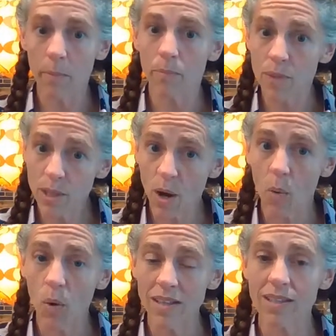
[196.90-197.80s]
So
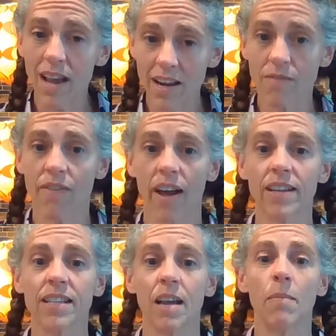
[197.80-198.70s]
what side
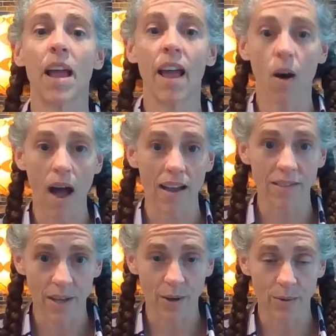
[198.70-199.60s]
effects am I
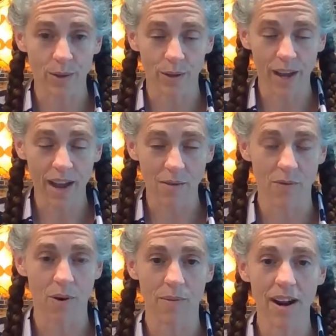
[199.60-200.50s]
asking you to look out
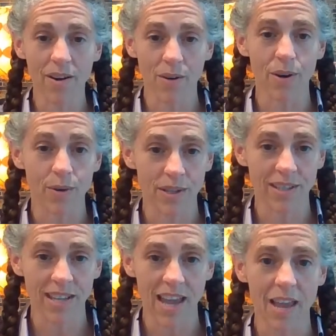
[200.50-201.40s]
for, right? Or you could
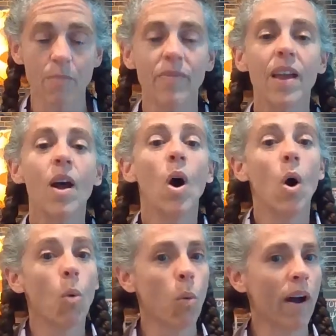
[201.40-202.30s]
see.
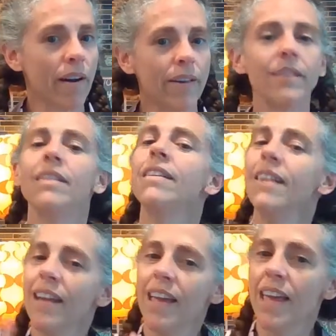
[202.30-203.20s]
Well,
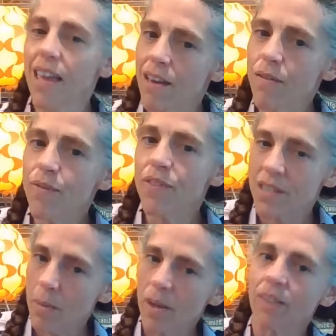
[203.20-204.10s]
if the
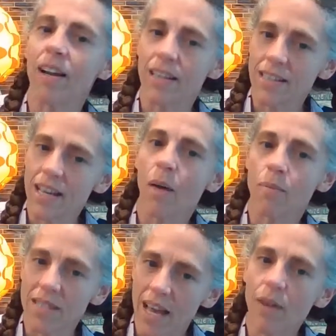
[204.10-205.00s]
stomach lining's
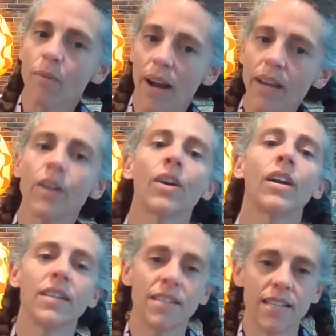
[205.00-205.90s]
upset, right, you're going
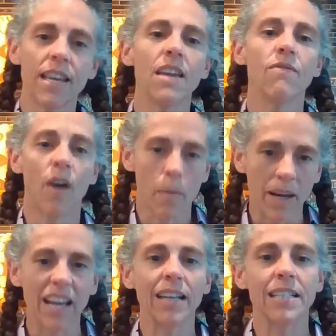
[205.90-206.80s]
to see
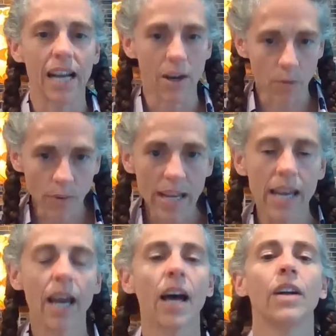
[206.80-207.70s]
vomiting,
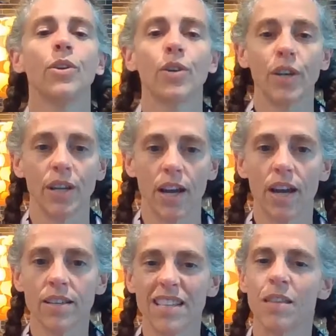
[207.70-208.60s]
diarrhea, you're going to
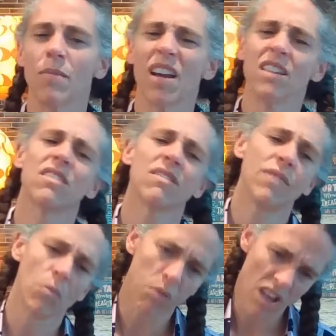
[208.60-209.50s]
see them kind of just feel
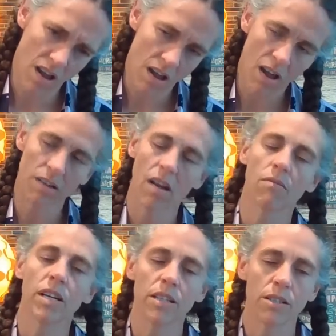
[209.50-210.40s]
blah, not
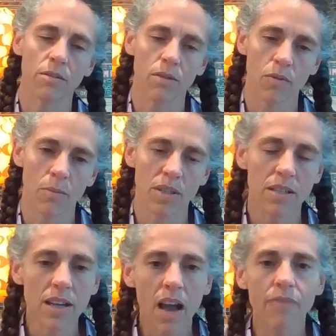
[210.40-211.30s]
wanting to do their normal
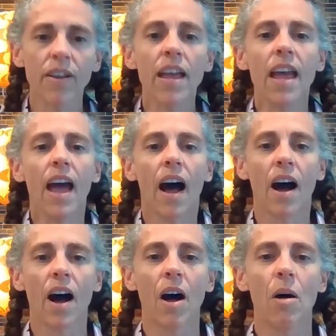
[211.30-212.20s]
stuff,
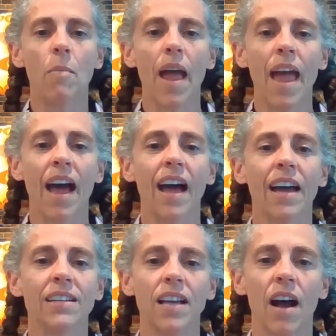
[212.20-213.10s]

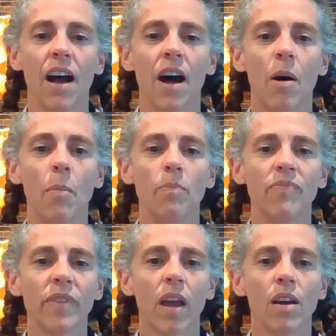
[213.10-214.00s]
and
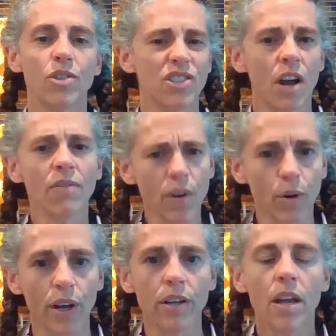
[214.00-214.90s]
just not feel
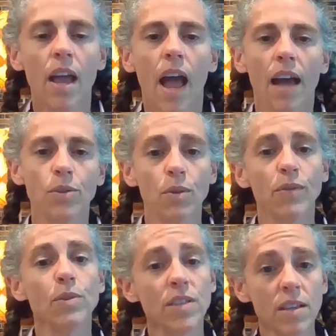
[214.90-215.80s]
good. And so if
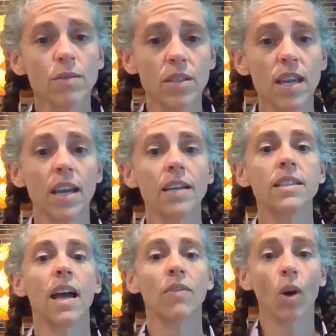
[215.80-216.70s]
you see those things
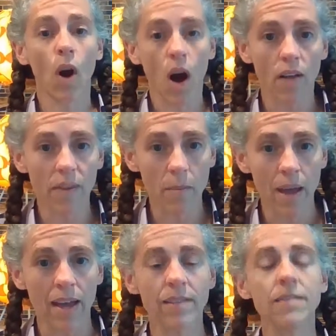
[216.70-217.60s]
and they're on the
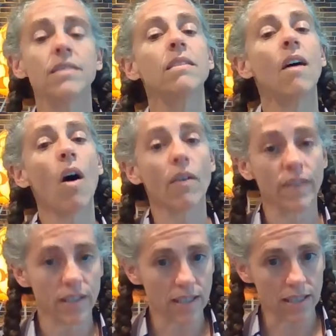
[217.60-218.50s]
meds,
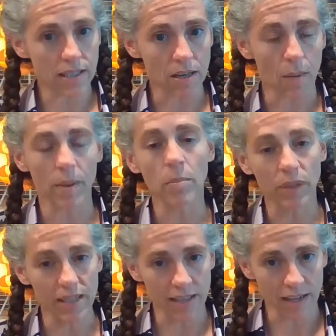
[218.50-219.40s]
obviously stop them.
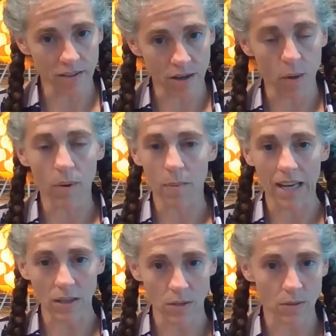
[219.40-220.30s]
Please let us know. We may
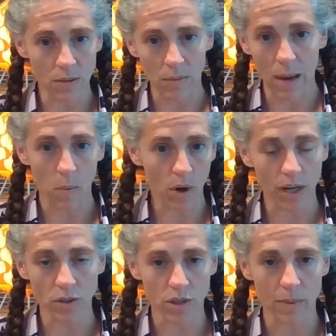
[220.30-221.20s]
need to do some lab work
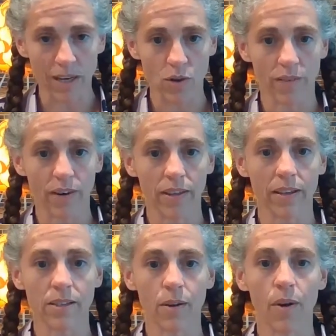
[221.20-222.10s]
and just make sure
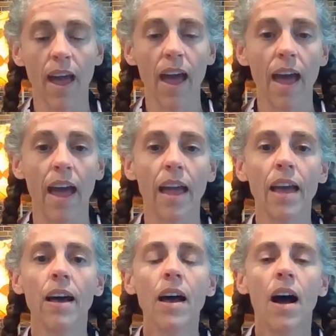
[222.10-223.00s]
everything's okay.
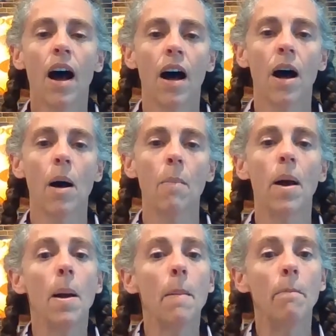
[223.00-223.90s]

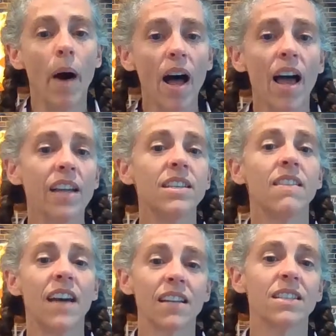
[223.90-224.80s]
But
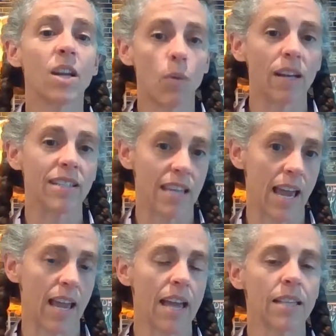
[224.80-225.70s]
that's the quickest
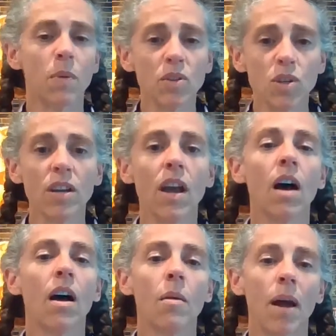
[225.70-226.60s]
thing. Especially,
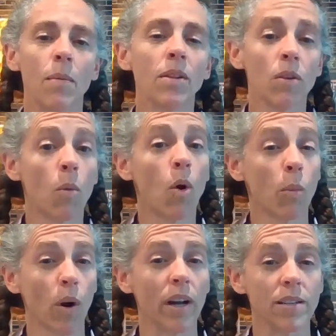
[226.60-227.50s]
I'm a little more
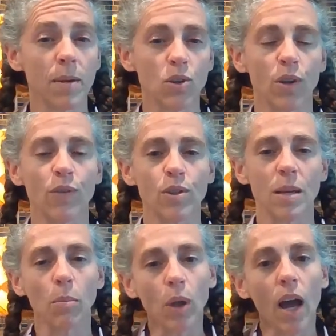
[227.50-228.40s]
worried, especially if you see
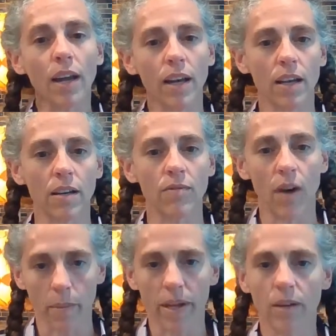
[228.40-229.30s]
blood and
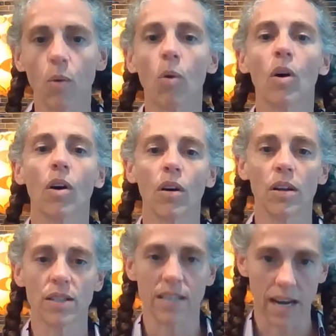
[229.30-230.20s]
vomit or
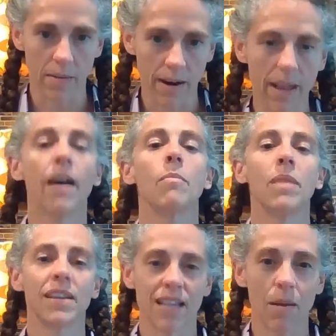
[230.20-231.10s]
diarrhea,
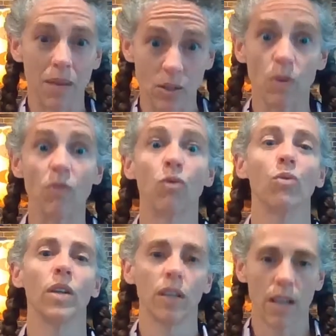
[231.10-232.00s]
because that means we've
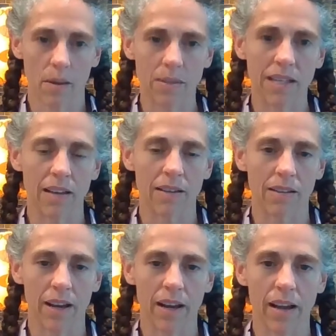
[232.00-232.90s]
really upset the
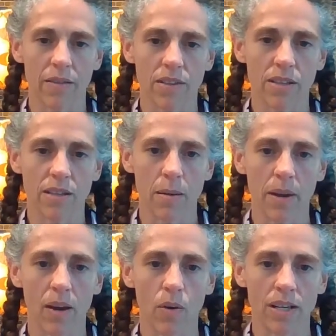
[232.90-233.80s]
lining of the
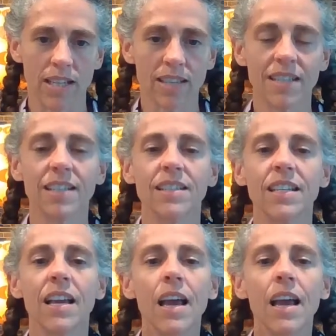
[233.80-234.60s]
stomach or intestines.